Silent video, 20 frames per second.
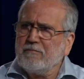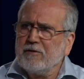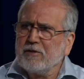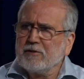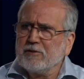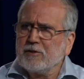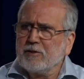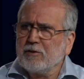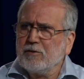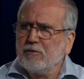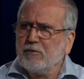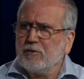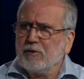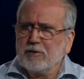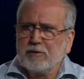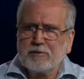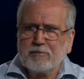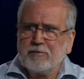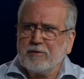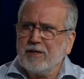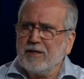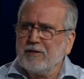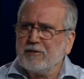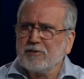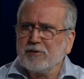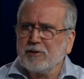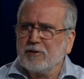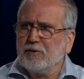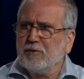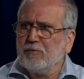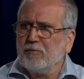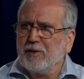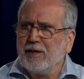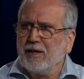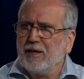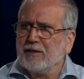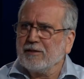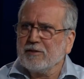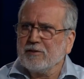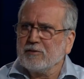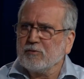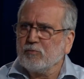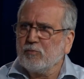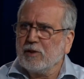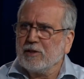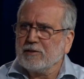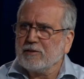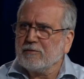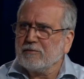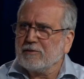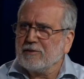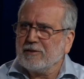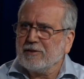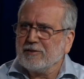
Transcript: years ago or 3 years ago, we had this once in